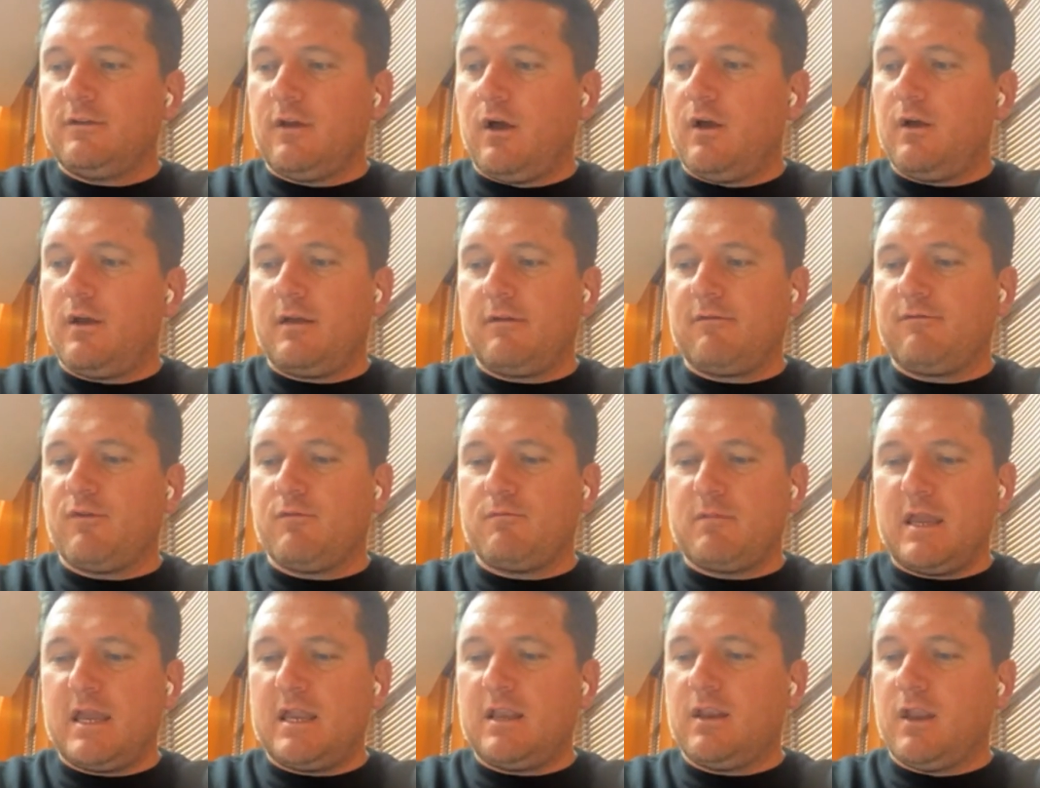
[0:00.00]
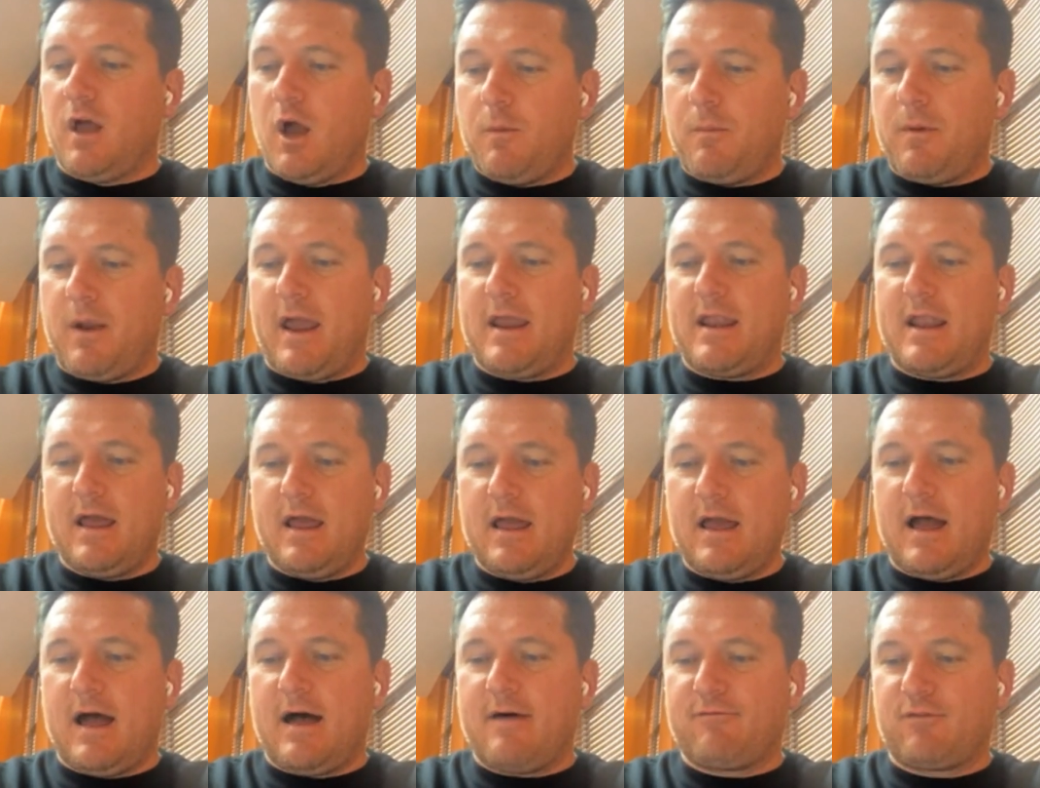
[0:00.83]
So for me,
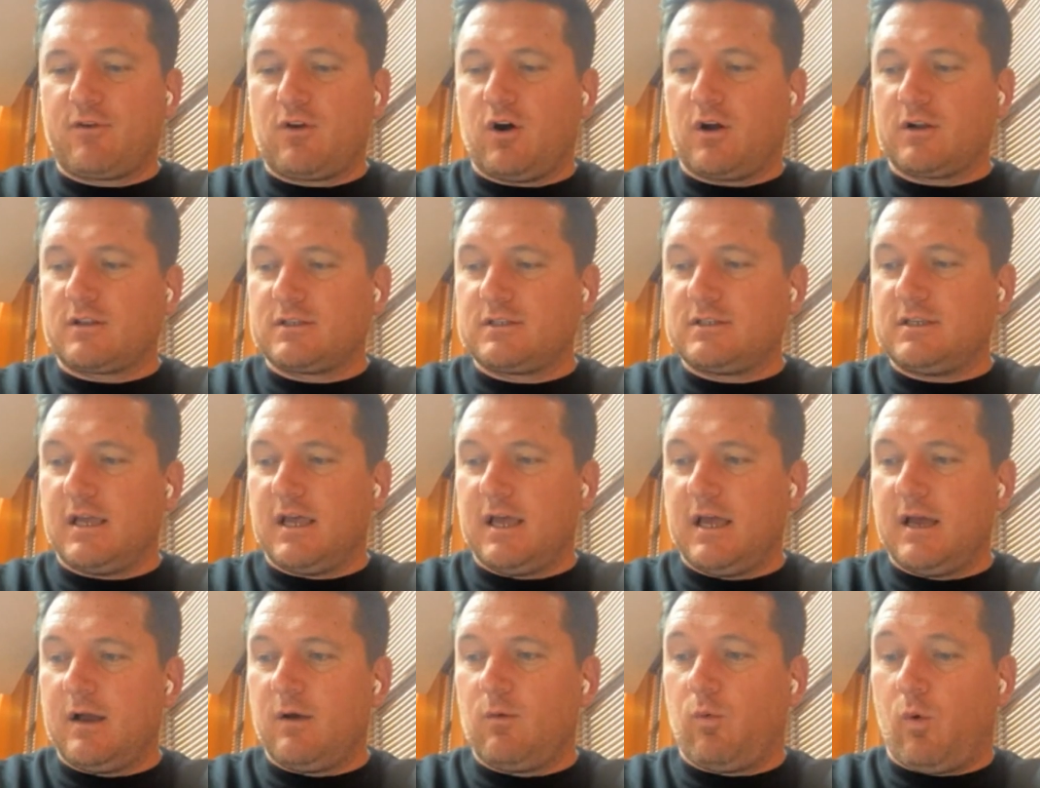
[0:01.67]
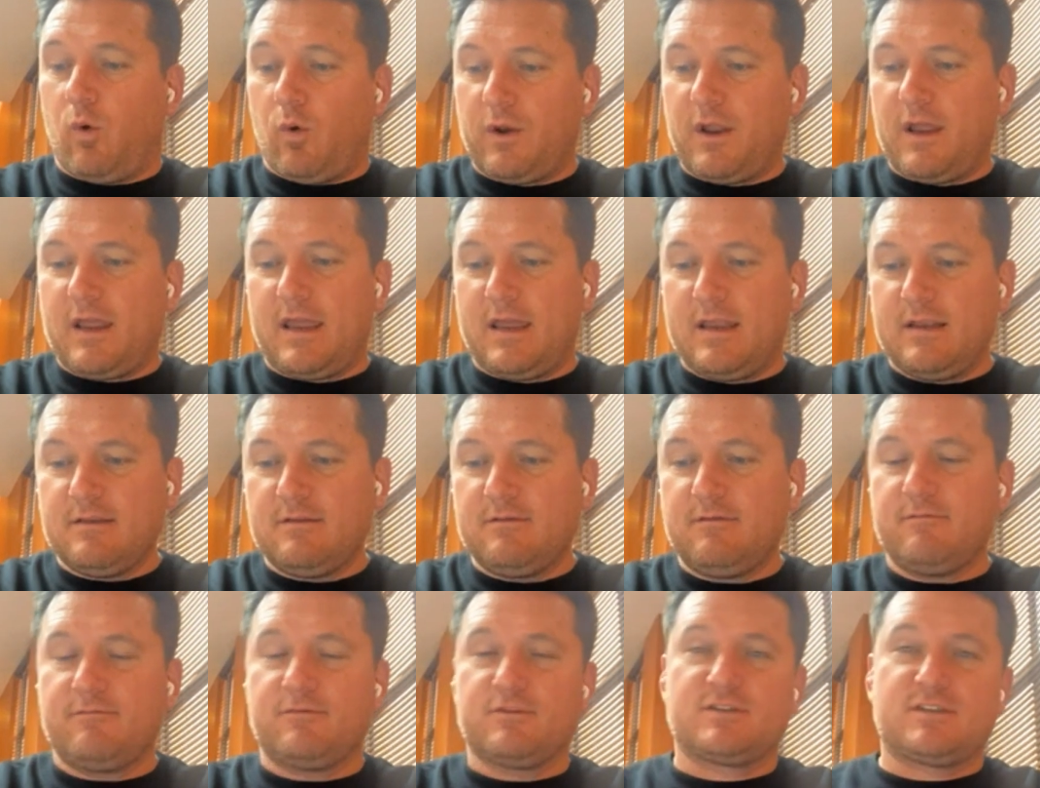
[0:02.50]
no-brainer. I've got Warner
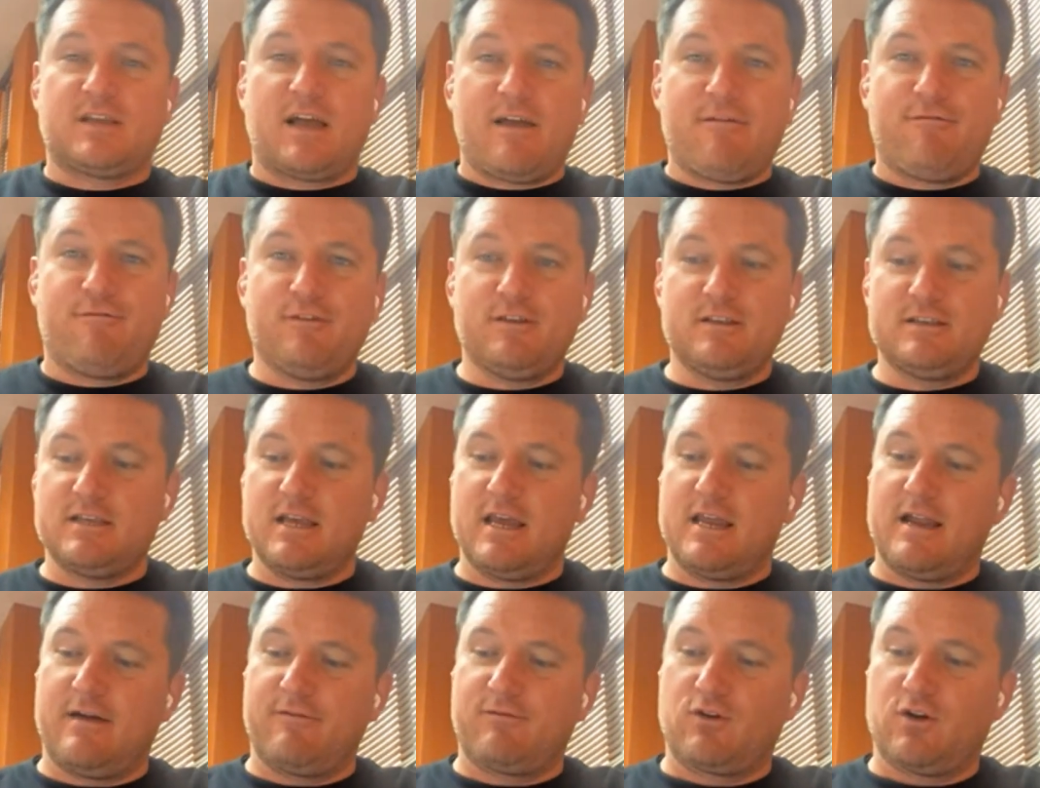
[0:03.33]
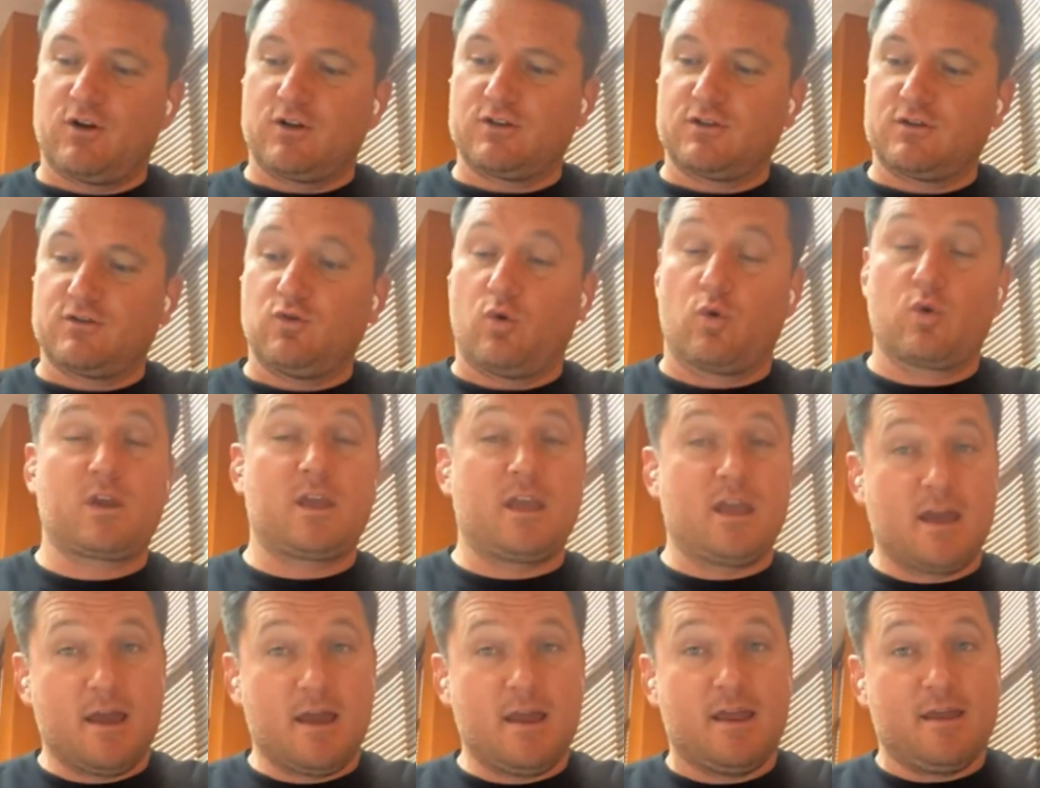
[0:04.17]
in for Saifit, and I've got
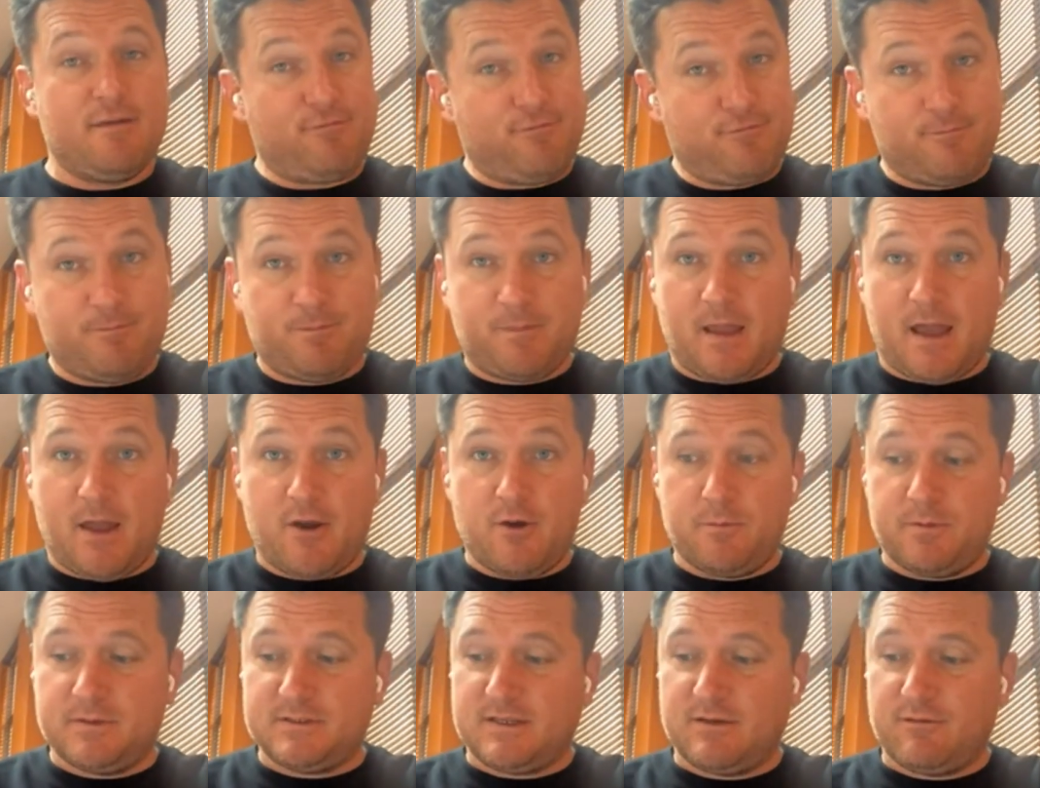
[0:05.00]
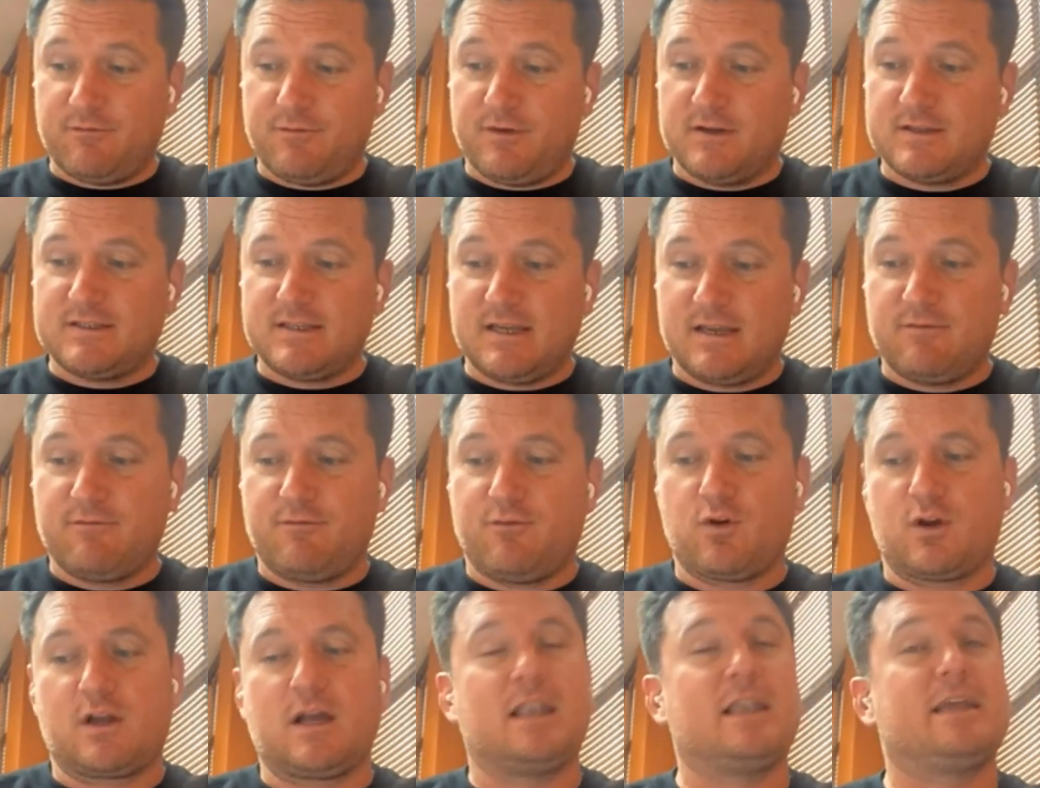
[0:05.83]
Nortje if 100% fit
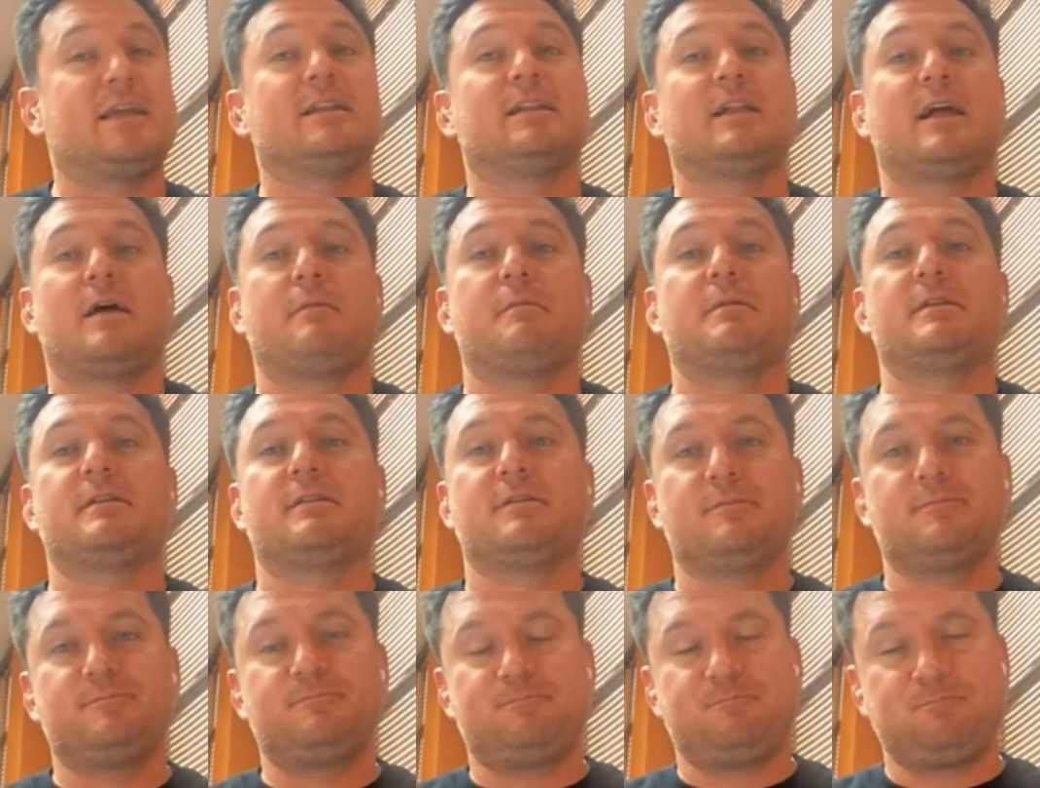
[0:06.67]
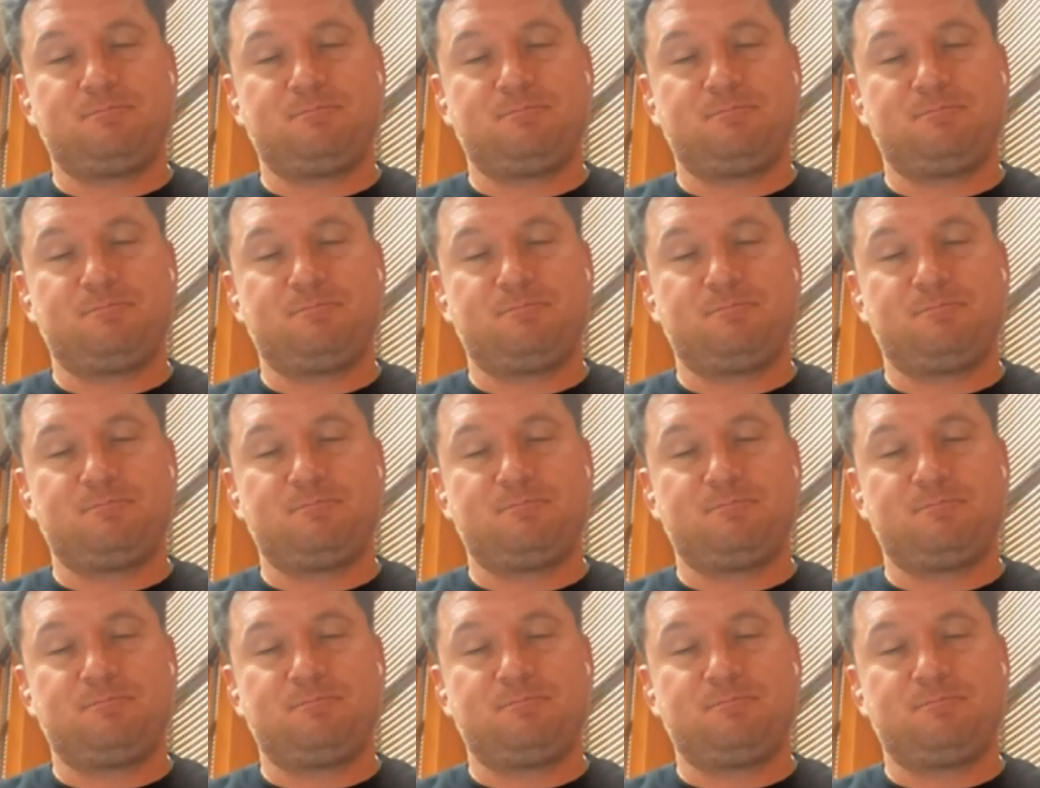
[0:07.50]
in for Khaleel Ahmed.